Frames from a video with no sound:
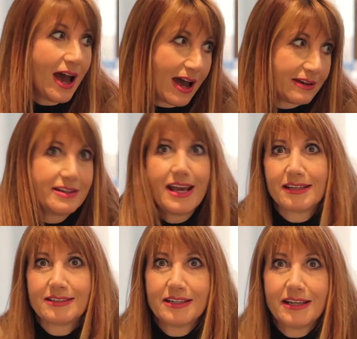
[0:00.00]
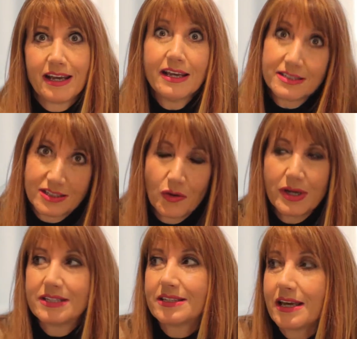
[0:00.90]
and yesterday, so
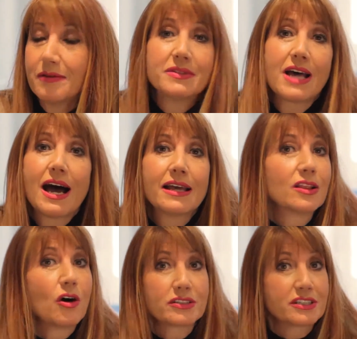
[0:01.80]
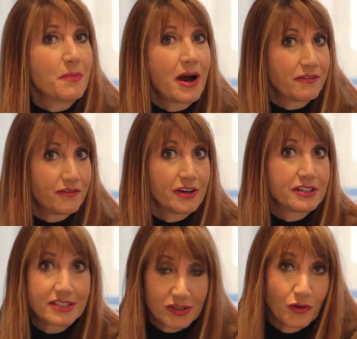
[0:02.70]
it seems, I lost my
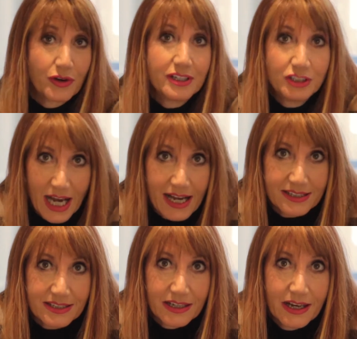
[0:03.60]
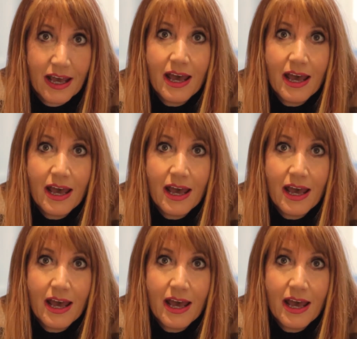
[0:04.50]
first son, Jackson.